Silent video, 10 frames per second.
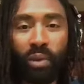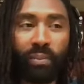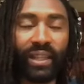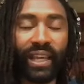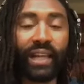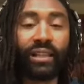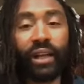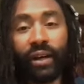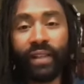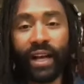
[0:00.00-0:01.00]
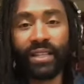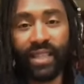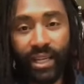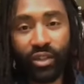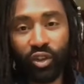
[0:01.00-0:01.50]
I mean, like, I love Los
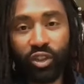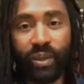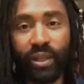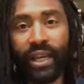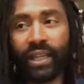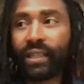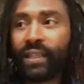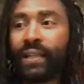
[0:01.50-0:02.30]
Angeles, but like,